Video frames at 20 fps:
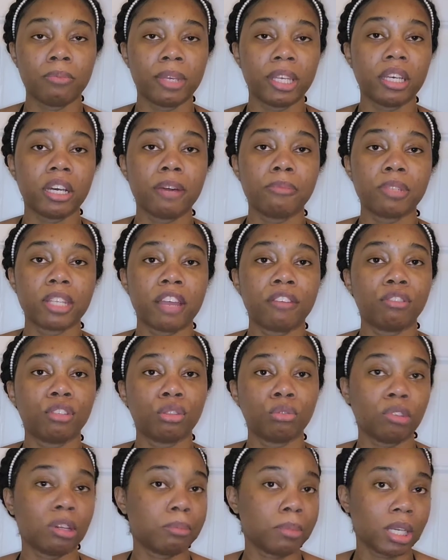It comes every
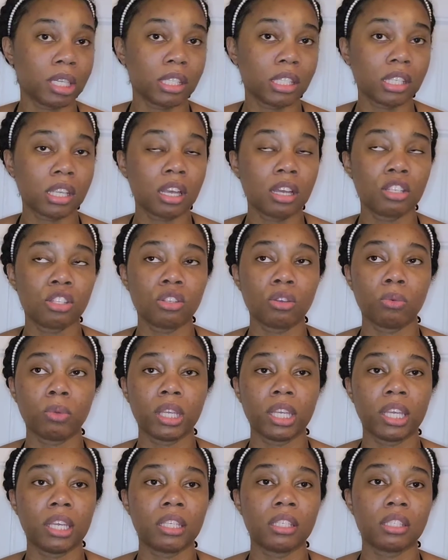3 months, so
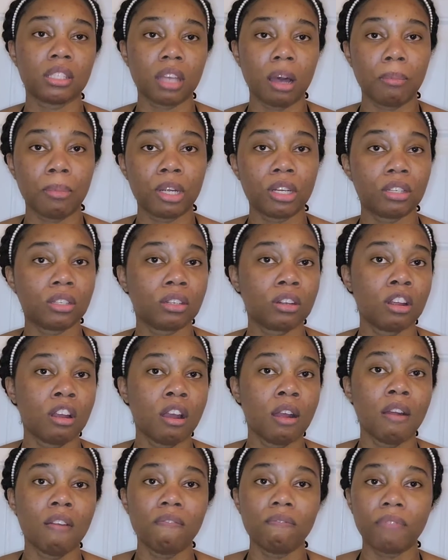we get summer,
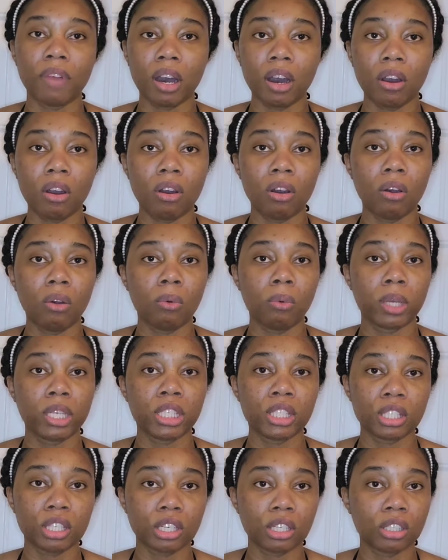fall,
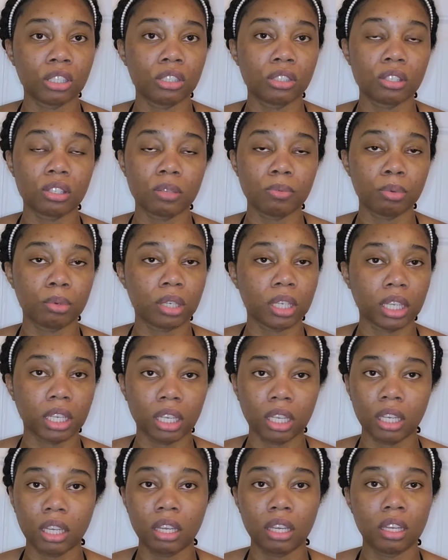winter,
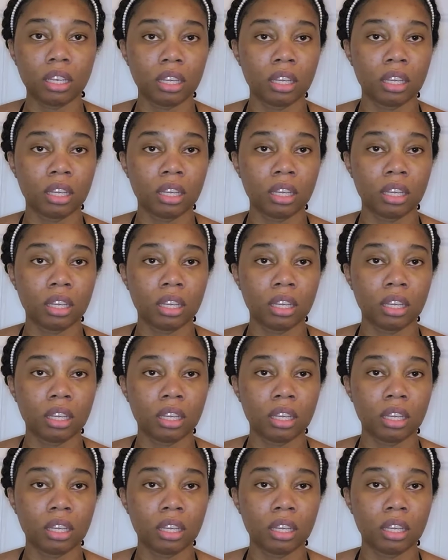spring.